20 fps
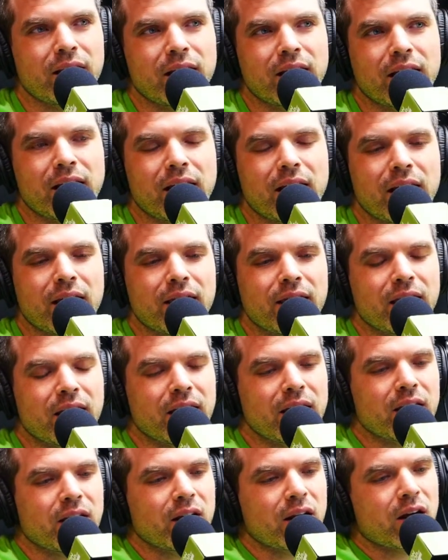and
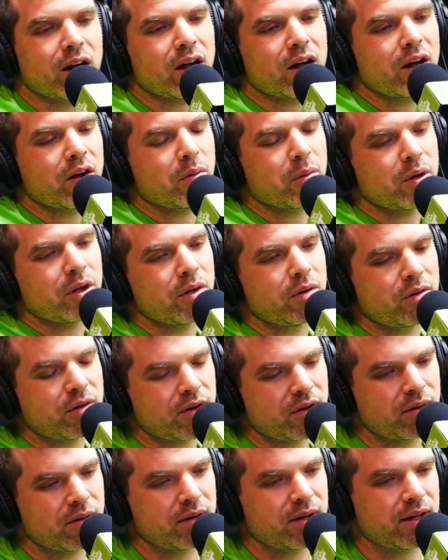then what you
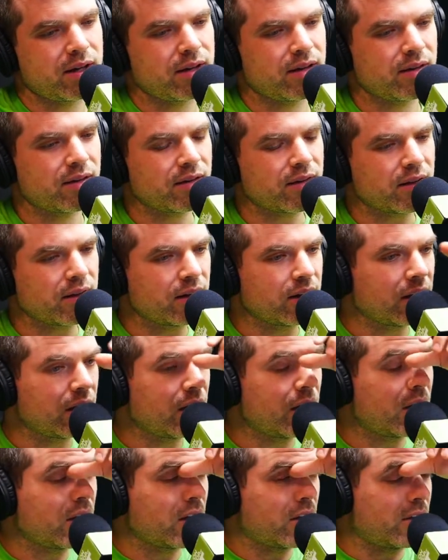do is
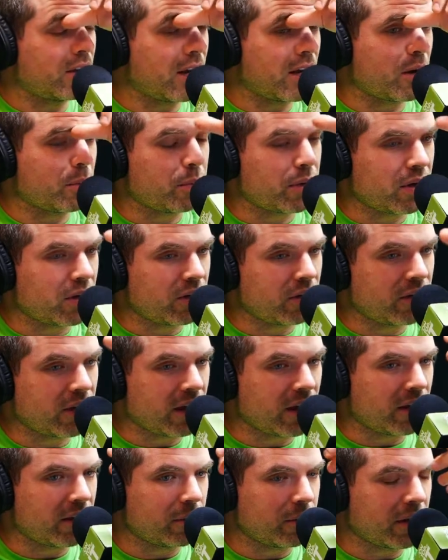you take
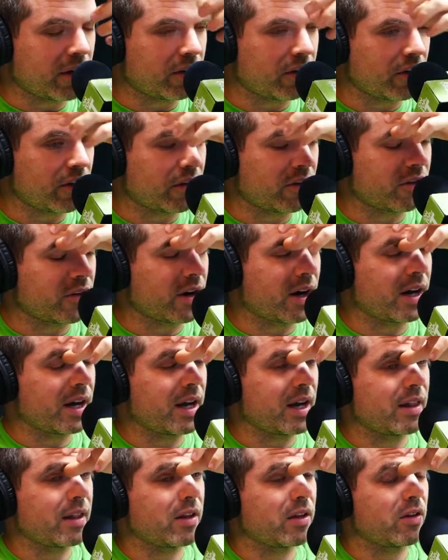pictures, right?
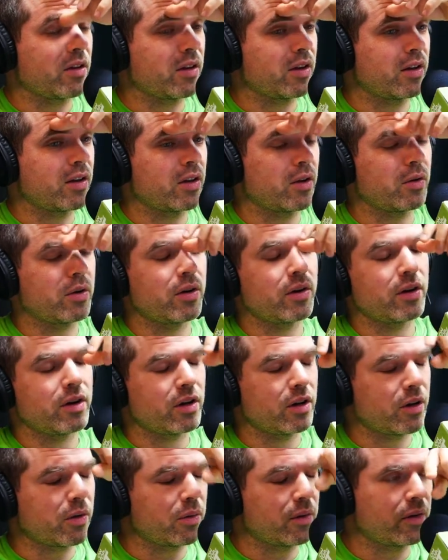And then you
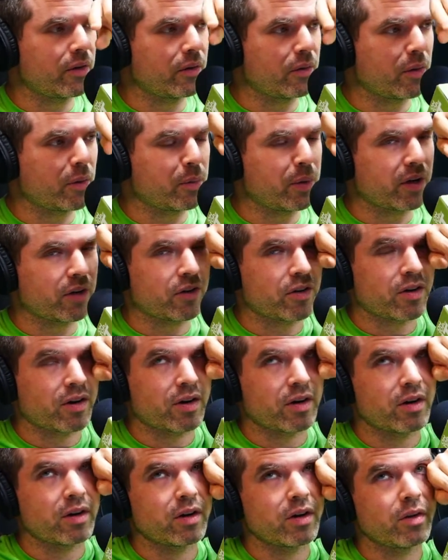go into a picture
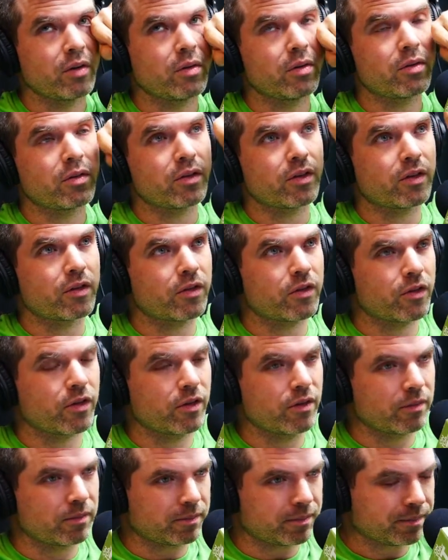and use the
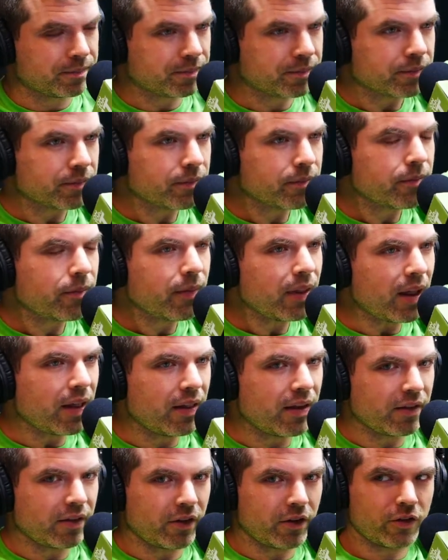
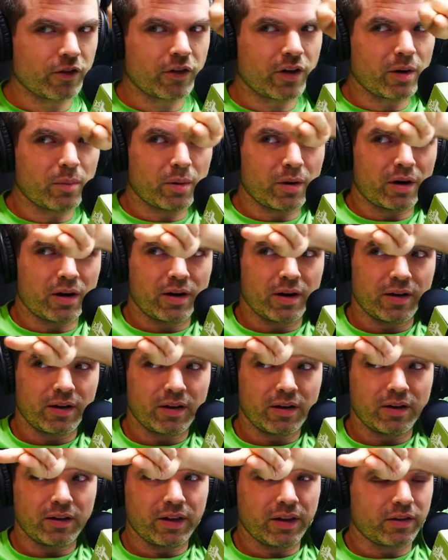scrubber.
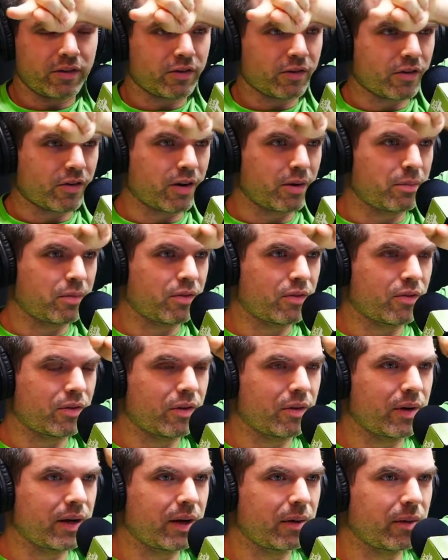You like scrub through
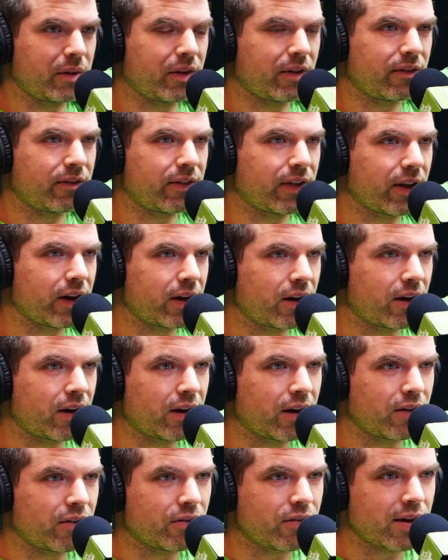it with your finger
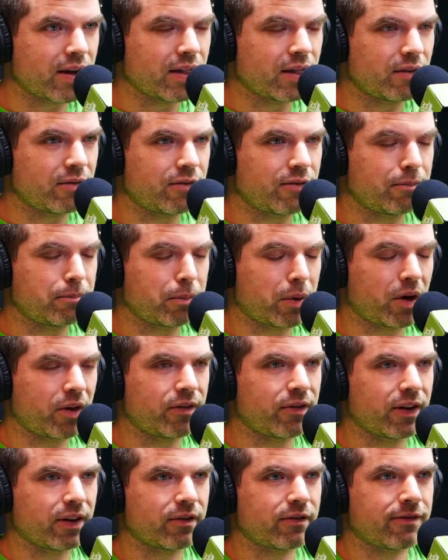and find the
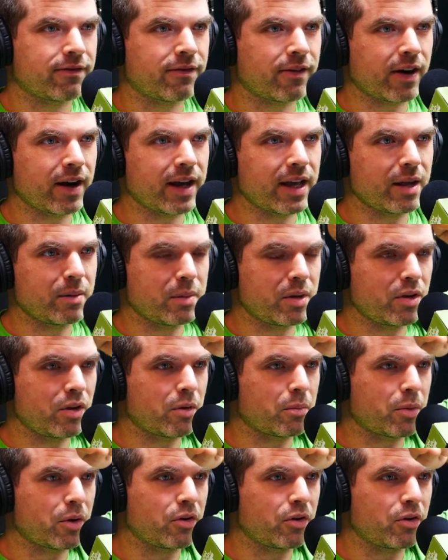perfect frame in your motion